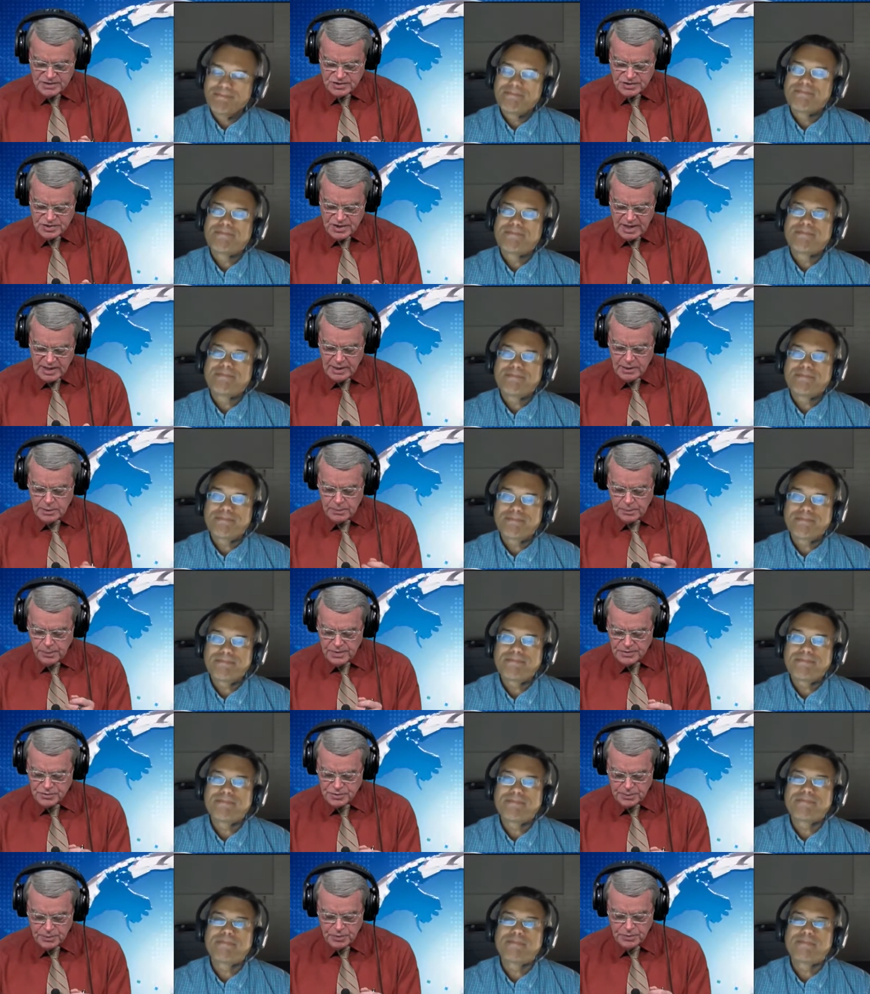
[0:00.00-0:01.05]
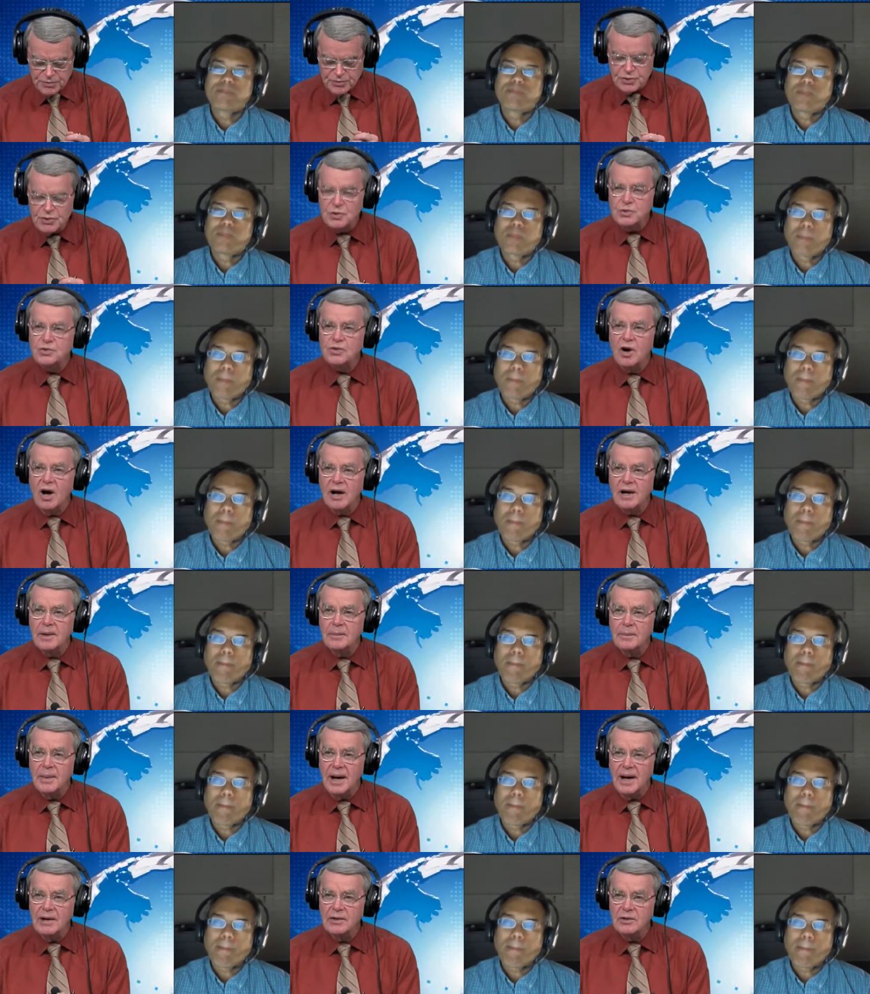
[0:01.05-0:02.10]
Speaker 1: to study the principles you talk
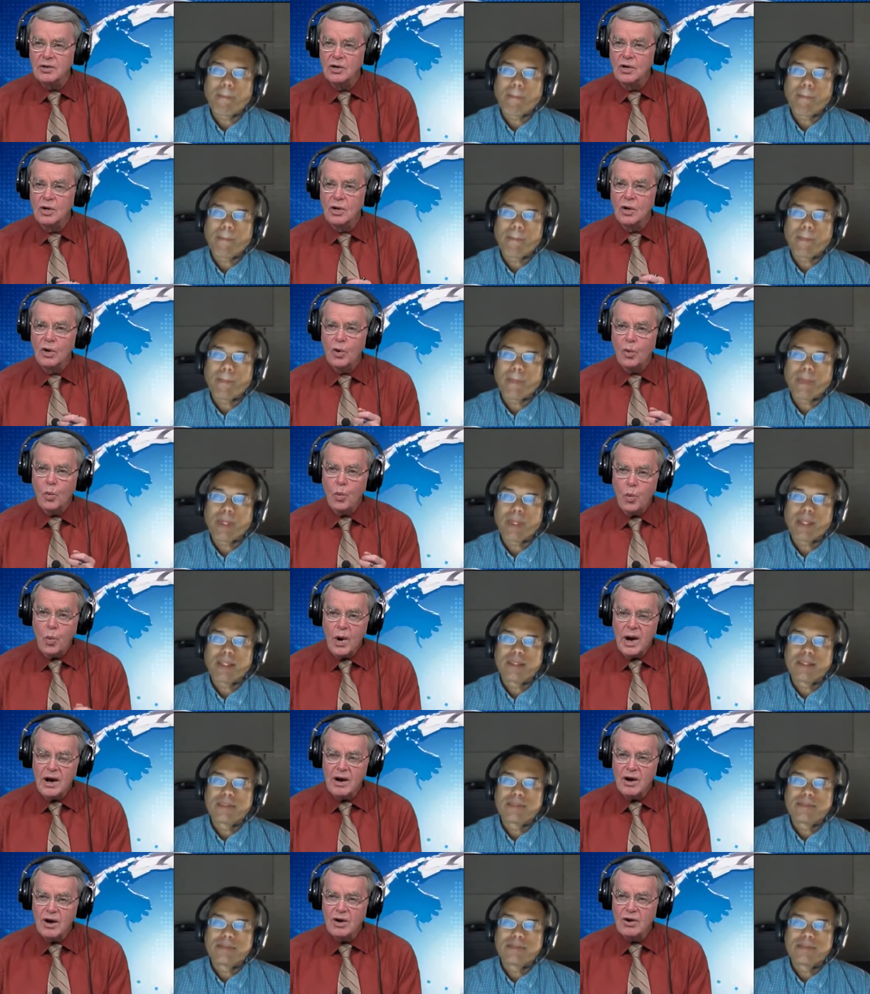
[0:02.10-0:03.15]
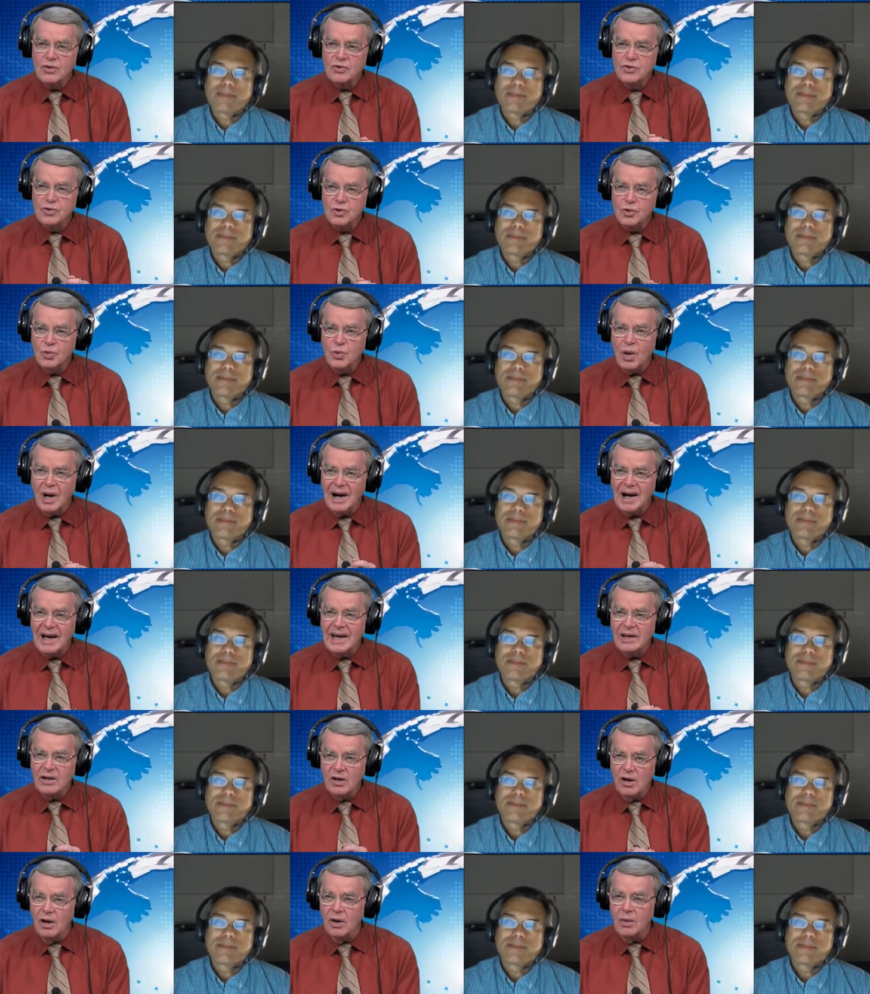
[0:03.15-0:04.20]
about, where do I
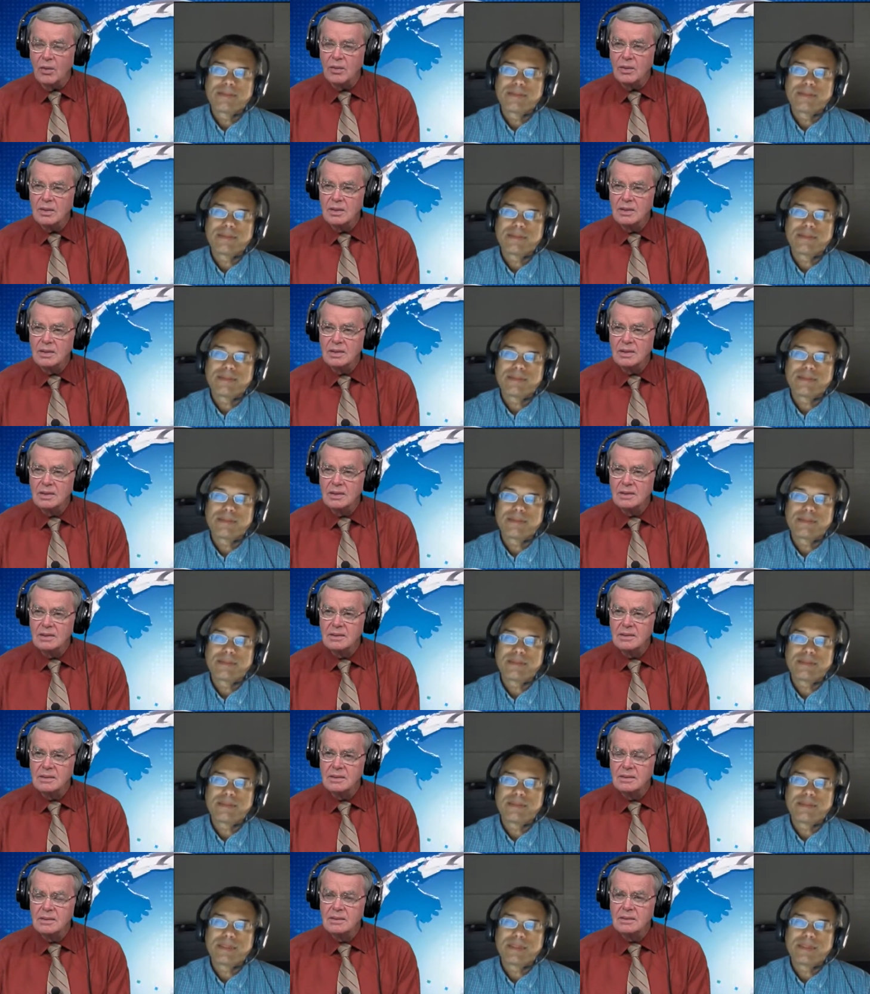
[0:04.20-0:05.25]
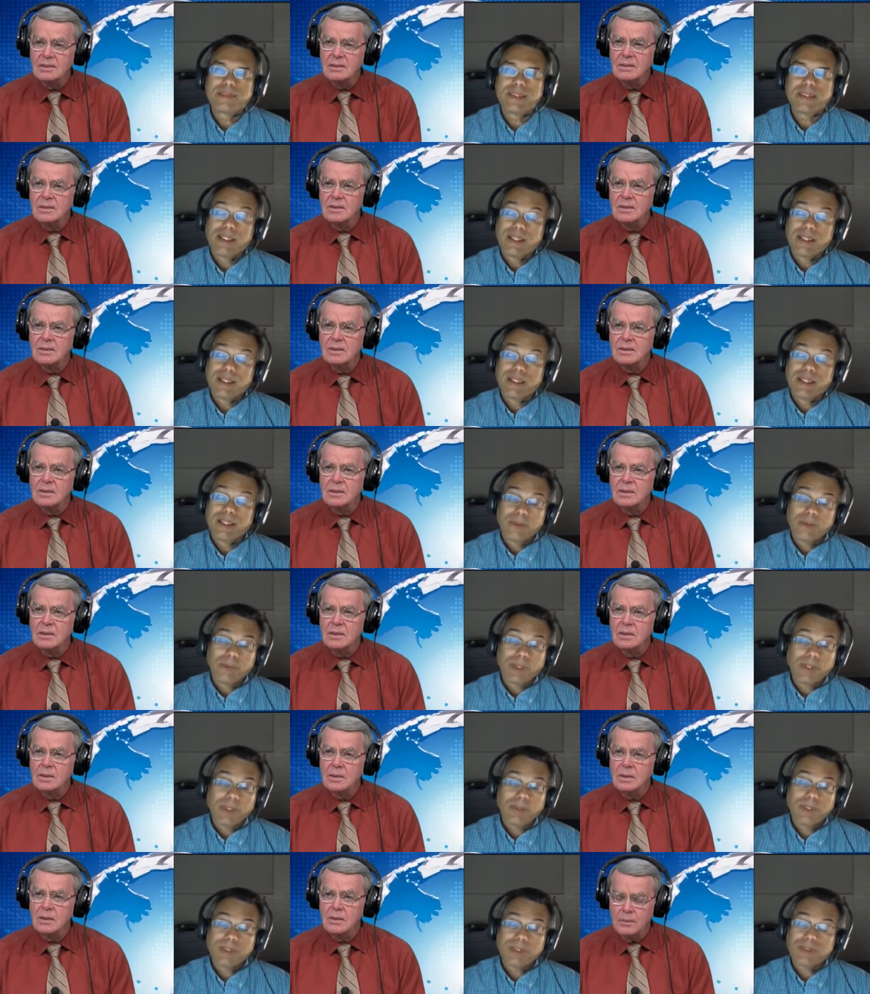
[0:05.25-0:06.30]
go?
Speaker 2: Well,
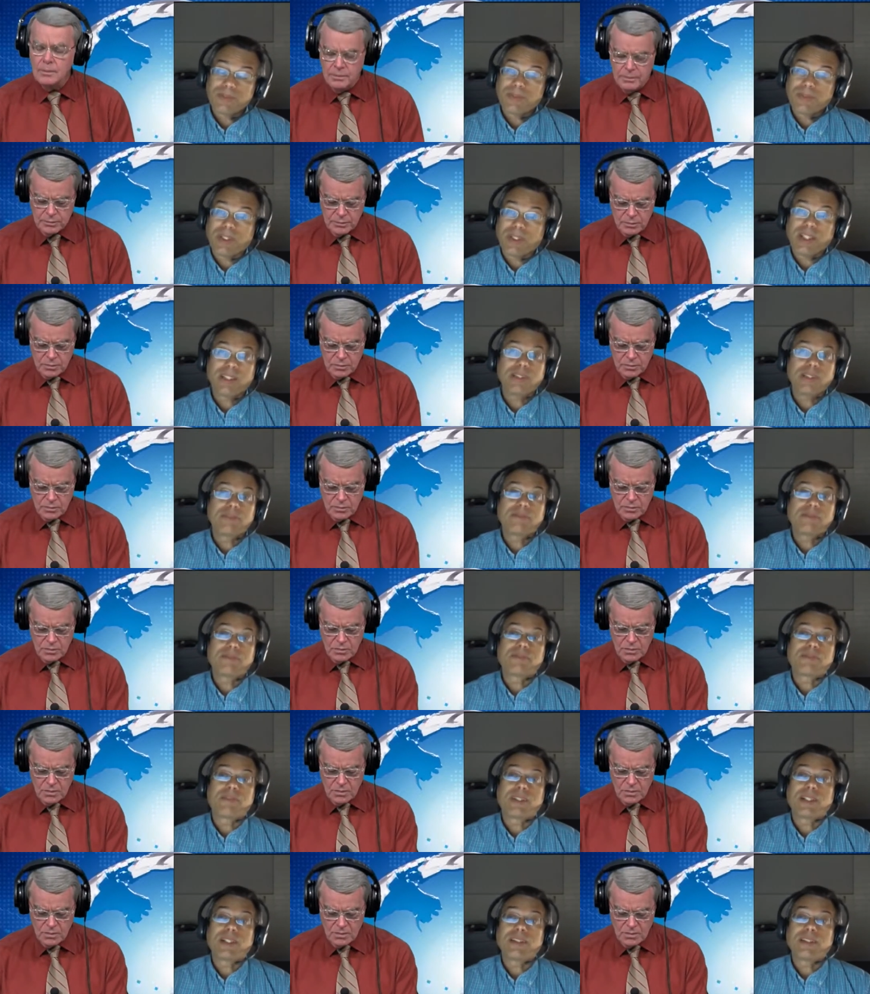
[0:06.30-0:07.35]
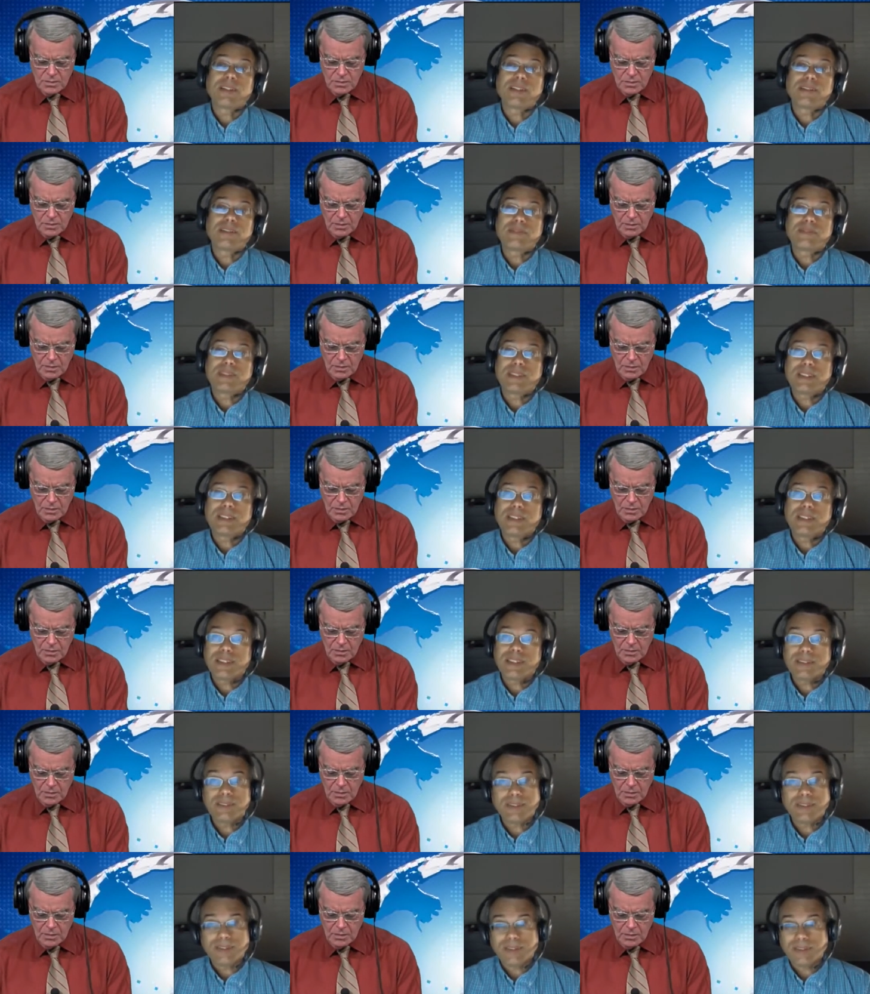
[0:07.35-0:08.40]
it's right in front of the
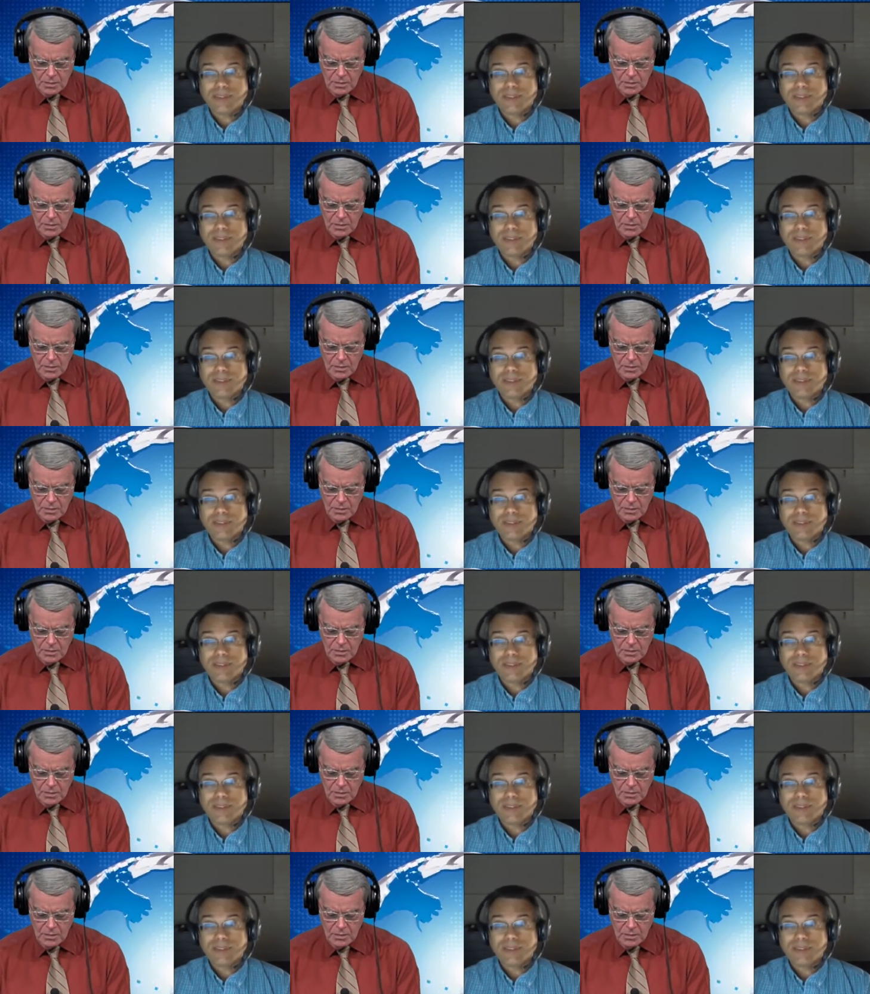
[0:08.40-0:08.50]
listener.